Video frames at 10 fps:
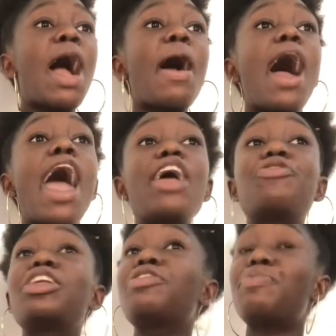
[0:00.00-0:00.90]
Even if
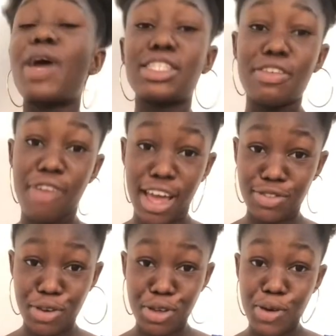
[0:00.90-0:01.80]
the person vex for
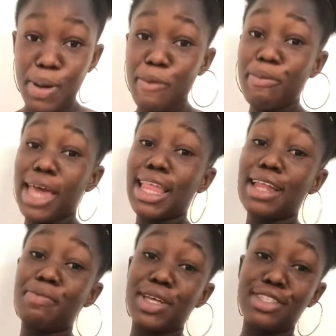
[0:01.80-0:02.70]
you, by the time the
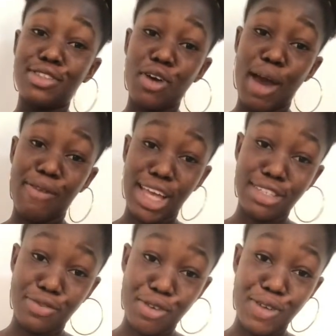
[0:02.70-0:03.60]
person is not vexing for
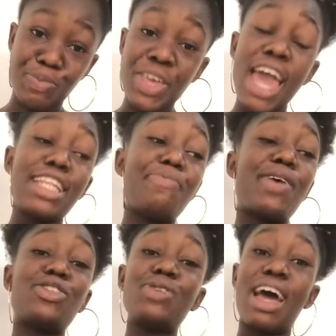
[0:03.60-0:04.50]
you, the person would
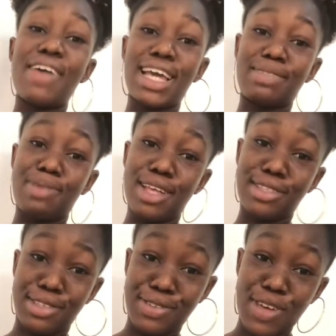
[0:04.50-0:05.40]
have explained to
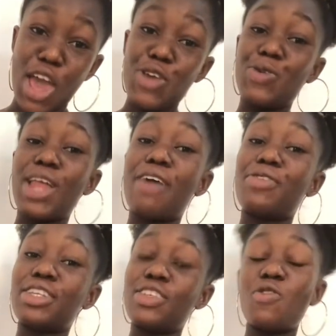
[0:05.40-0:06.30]
you, you would have gotten
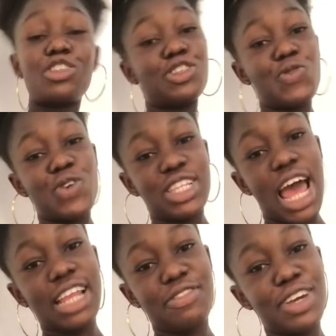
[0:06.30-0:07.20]
what you want, and
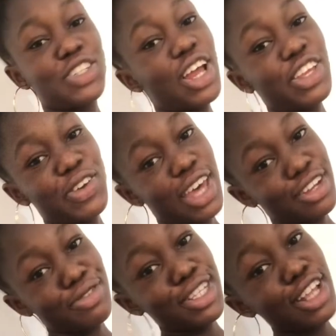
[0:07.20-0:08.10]
eventually you get the
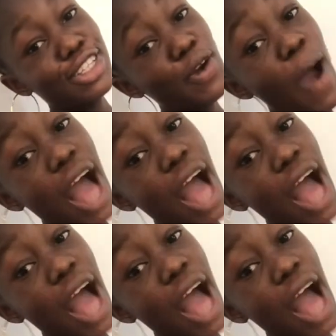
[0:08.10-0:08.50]
results you want.